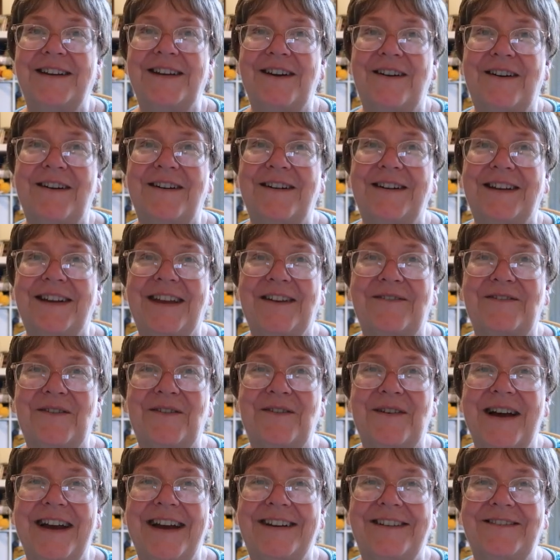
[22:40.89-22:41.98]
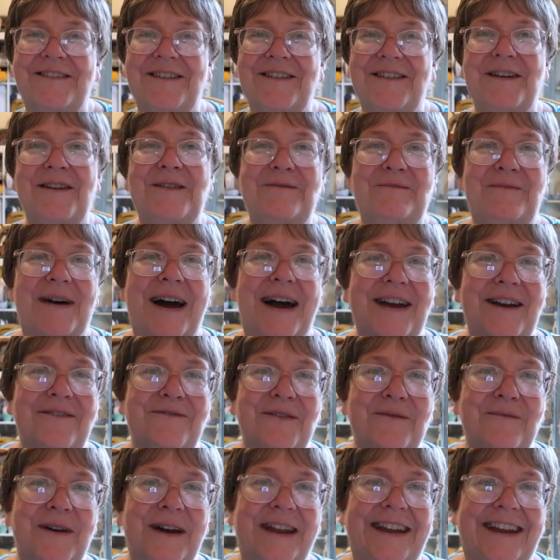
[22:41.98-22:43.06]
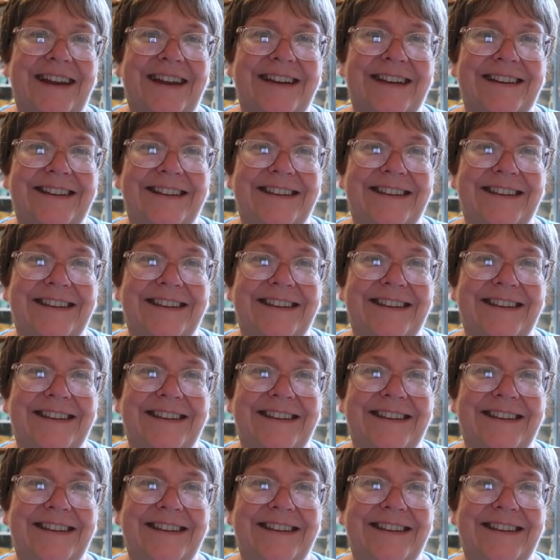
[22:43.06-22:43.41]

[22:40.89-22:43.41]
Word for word: yarn giveaway. Bye, everybody.